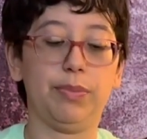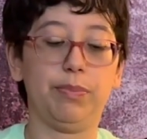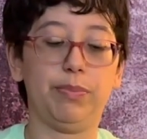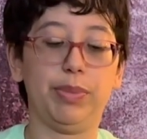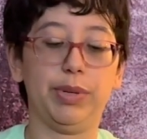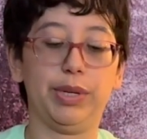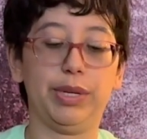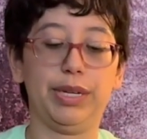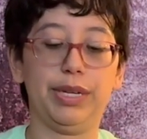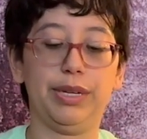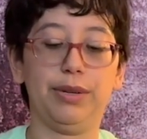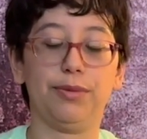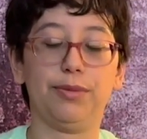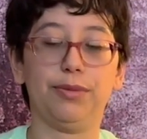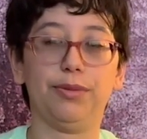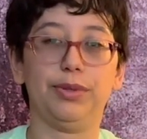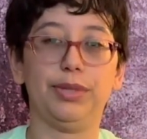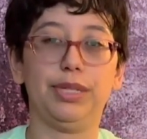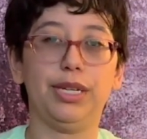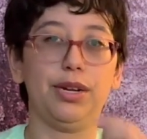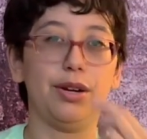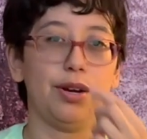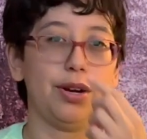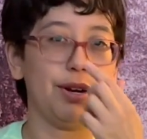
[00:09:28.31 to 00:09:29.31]
but it
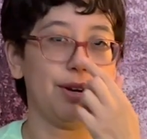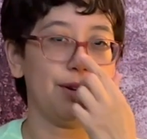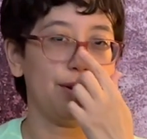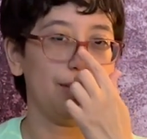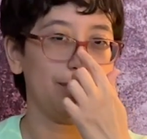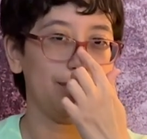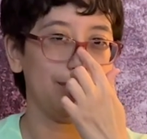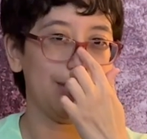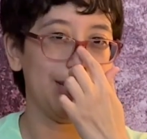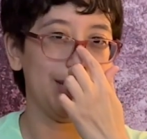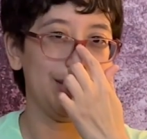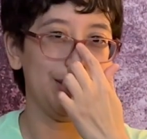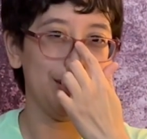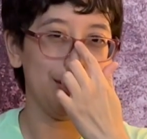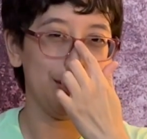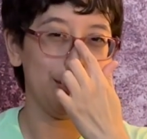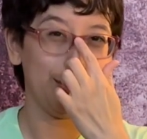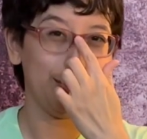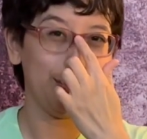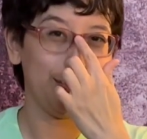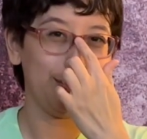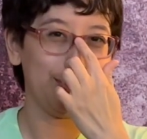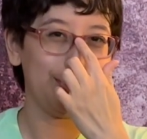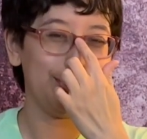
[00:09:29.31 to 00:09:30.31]
really hurt my
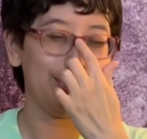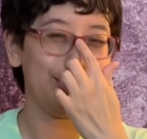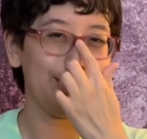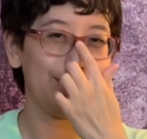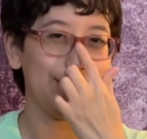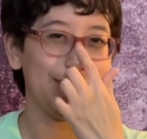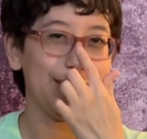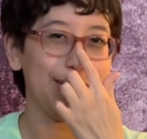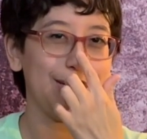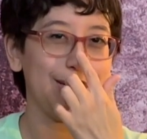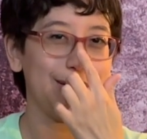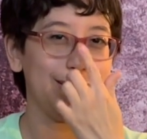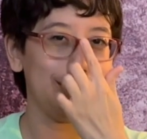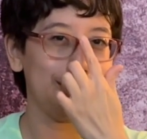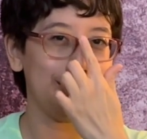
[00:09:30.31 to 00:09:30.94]
nose right here,